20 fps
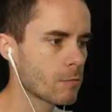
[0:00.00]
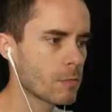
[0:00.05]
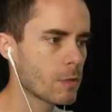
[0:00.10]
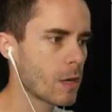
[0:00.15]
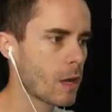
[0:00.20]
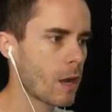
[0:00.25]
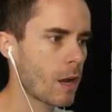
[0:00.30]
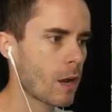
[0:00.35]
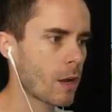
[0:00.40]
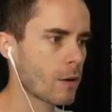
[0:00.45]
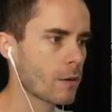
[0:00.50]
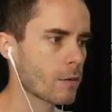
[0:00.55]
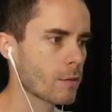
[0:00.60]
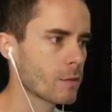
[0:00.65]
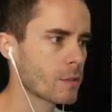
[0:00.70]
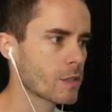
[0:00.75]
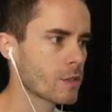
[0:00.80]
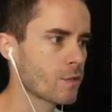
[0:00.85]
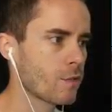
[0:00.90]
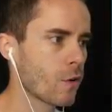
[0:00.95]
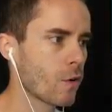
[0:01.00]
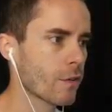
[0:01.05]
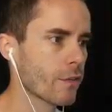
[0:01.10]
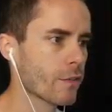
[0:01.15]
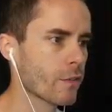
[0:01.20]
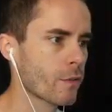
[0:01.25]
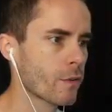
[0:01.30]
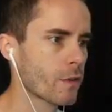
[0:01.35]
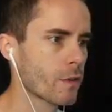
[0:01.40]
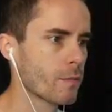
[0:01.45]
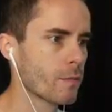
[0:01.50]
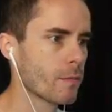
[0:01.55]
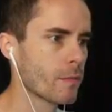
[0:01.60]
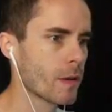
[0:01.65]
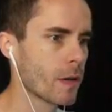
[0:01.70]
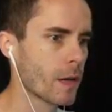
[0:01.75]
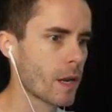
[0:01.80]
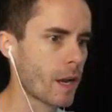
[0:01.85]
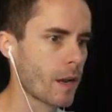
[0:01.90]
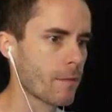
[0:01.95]
No, we just fall through them.
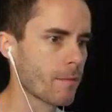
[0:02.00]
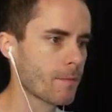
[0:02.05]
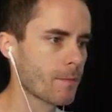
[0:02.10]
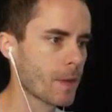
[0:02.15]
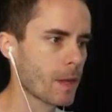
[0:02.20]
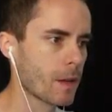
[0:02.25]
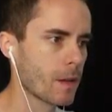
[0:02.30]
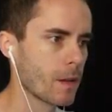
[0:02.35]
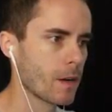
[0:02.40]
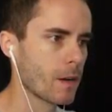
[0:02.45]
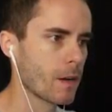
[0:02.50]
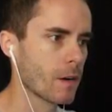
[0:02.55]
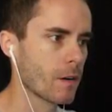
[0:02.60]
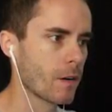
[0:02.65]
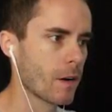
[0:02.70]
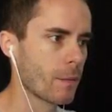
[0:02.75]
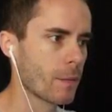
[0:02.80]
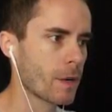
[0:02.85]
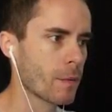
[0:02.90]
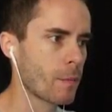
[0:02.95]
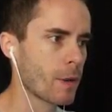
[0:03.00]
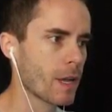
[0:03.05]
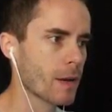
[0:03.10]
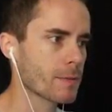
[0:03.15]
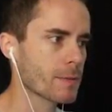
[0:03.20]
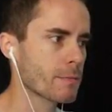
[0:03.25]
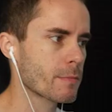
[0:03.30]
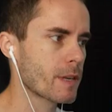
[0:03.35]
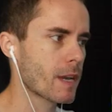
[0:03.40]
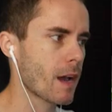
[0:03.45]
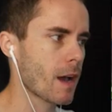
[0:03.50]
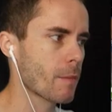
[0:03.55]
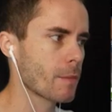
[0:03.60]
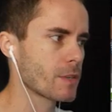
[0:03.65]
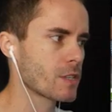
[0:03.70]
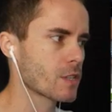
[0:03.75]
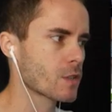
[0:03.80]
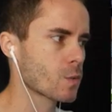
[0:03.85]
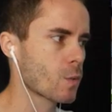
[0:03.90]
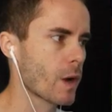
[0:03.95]
Okay. All right, we can pick up some
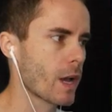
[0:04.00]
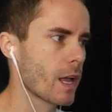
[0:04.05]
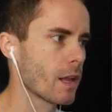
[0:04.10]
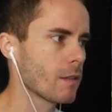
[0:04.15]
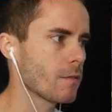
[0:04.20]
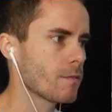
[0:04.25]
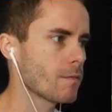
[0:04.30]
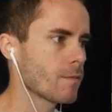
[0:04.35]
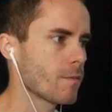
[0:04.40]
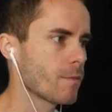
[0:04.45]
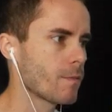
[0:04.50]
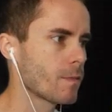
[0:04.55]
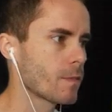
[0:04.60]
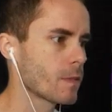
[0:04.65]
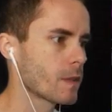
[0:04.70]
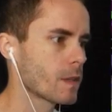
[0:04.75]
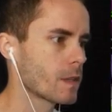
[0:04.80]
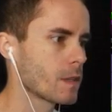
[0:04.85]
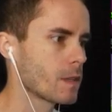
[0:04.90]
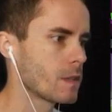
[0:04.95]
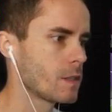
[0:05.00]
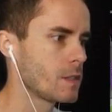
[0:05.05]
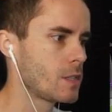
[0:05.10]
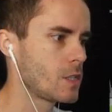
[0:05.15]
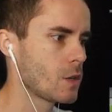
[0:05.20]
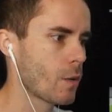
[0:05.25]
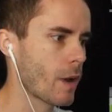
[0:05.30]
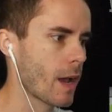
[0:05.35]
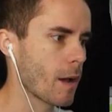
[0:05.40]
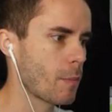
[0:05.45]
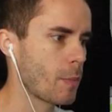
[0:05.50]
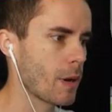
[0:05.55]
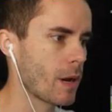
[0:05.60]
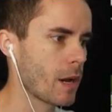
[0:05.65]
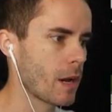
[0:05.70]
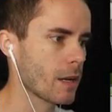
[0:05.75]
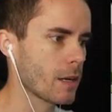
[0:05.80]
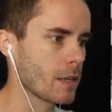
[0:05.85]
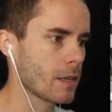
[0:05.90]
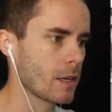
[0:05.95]
garbage as well. Do our
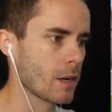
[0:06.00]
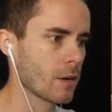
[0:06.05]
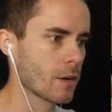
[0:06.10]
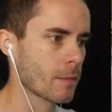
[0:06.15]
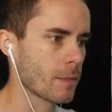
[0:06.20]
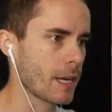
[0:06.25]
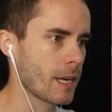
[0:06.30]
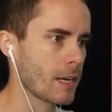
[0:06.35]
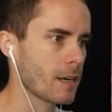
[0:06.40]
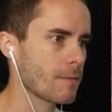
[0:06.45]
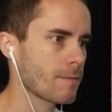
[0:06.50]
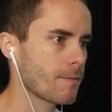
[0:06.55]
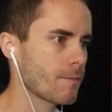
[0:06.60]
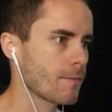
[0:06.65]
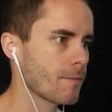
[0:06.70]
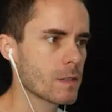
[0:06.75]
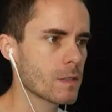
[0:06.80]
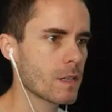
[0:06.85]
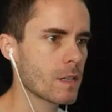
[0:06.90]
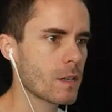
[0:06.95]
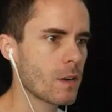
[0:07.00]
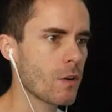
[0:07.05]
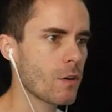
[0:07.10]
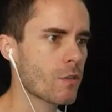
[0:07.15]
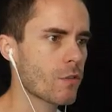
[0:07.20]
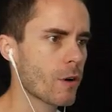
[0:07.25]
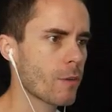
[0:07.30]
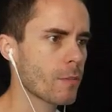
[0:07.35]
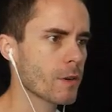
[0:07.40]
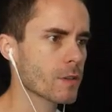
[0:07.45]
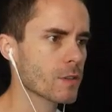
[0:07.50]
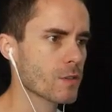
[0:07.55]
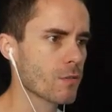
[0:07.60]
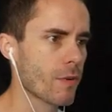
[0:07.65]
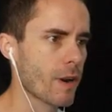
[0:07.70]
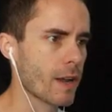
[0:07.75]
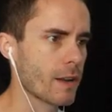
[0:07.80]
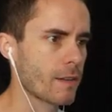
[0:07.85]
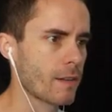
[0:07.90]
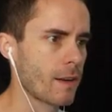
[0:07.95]
part, you know what I mean? It's like no criminals
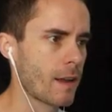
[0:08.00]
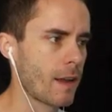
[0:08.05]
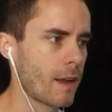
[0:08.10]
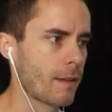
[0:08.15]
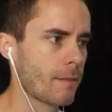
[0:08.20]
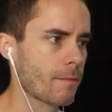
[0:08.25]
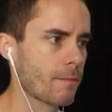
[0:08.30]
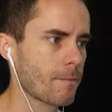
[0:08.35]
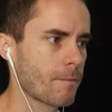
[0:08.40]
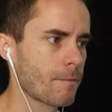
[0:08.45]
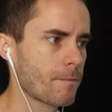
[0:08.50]
around today.